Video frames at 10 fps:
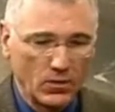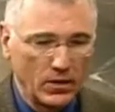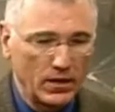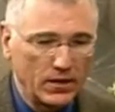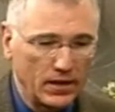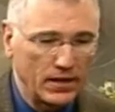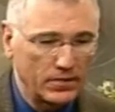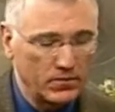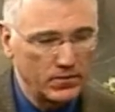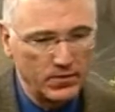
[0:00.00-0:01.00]

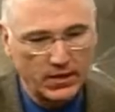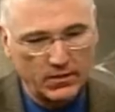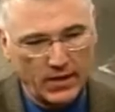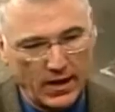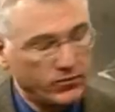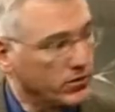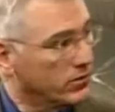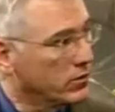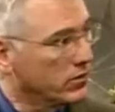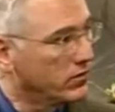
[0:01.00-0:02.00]
Well, after,
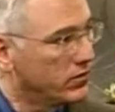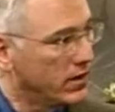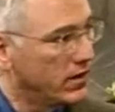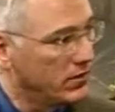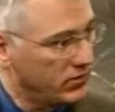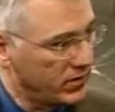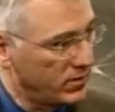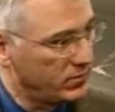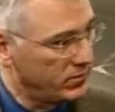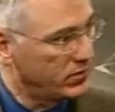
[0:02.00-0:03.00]
of course,
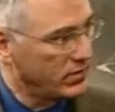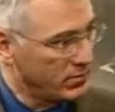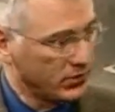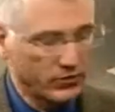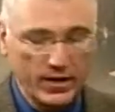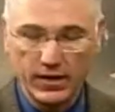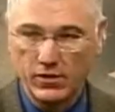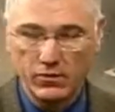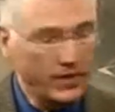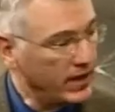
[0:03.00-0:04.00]
the similar training
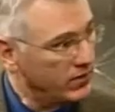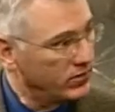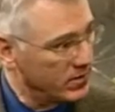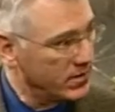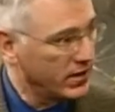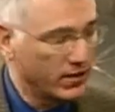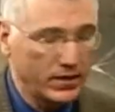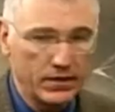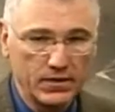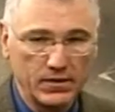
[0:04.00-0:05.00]
you've had,
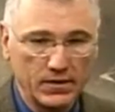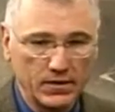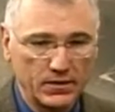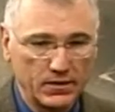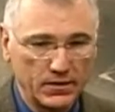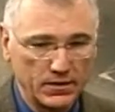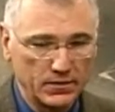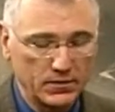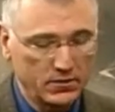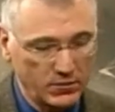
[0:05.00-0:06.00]
seminary and
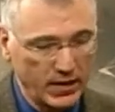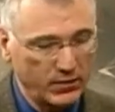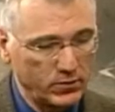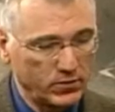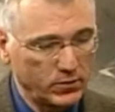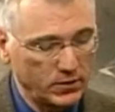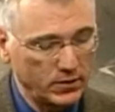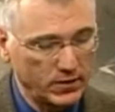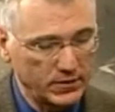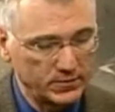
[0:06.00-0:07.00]
graduate
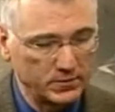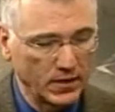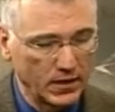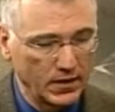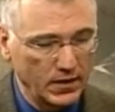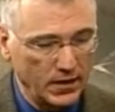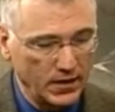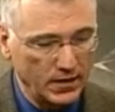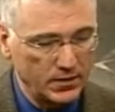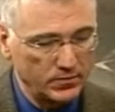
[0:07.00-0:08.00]
school,
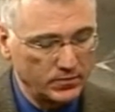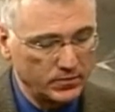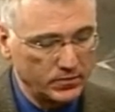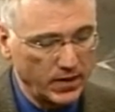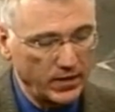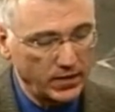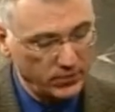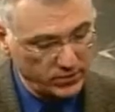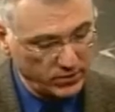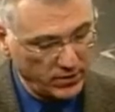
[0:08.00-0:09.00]
and
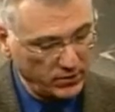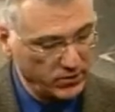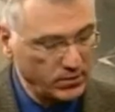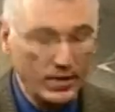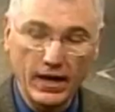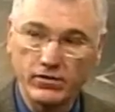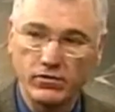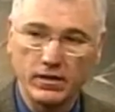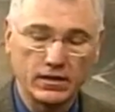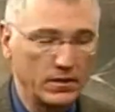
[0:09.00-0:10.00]
then some years in the
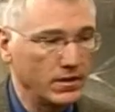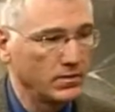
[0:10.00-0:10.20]
pastorate,